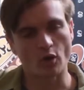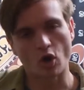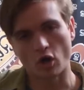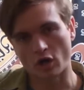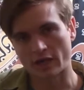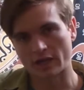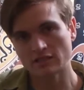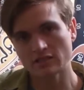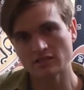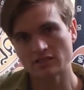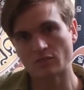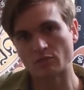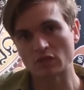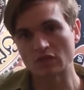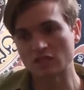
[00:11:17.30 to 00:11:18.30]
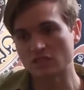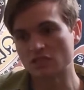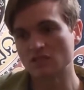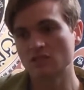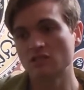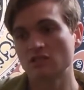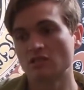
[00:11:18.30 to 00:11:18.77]
pawns, the
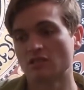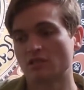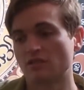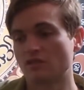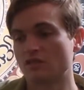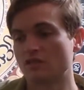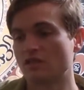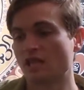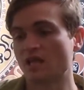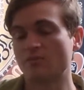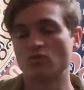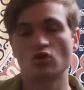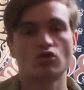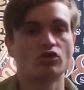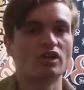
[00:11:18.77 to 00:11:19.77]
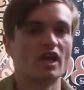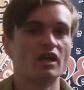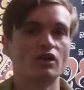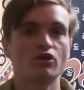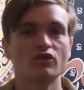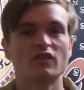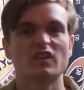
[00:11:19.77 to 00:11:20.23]
pieces, the game
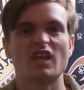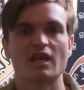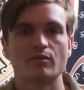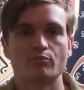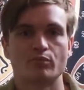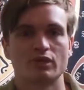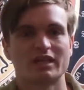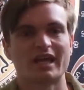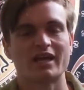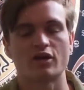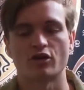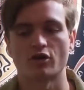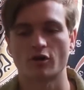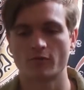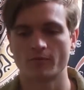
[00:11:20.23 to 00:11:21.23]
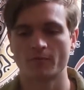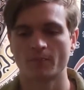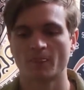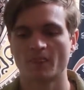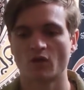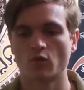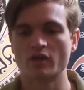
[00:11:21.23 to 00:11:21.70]
creator, the game player.
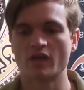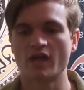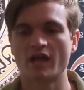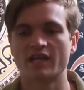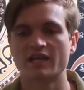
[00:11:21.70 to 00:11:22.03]
We